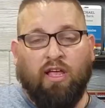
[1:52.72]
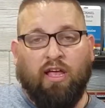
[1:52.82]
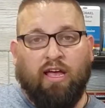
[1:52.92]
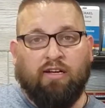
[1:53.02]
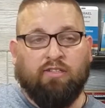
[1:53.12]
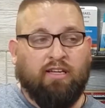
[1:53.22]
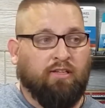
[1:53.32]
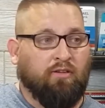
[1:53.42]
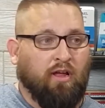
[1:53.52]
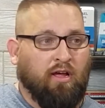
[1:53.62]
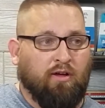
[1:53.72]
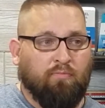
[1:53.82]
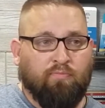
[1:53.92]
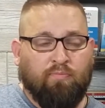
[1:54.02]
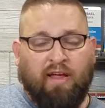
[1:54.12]
And
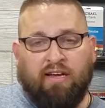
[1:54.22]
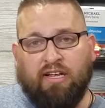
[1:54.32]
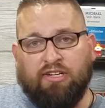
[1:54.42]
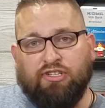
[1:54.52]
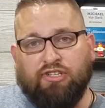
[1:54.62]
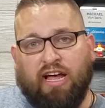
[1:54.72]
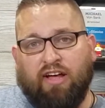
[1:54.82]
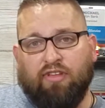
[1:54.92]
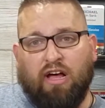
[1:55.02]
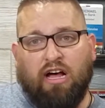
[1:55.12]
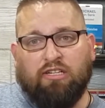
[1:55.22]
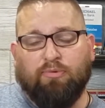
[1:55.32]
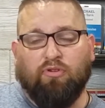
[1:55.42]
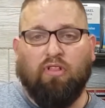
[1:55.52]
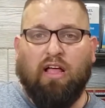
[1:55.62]
pay attention to how the
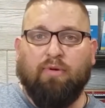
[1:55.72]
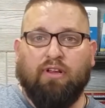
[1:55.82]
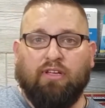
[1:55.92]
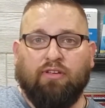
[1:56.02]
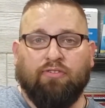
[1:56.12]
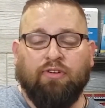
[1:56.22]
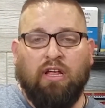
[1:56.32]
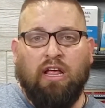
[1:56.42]
hospital climate is.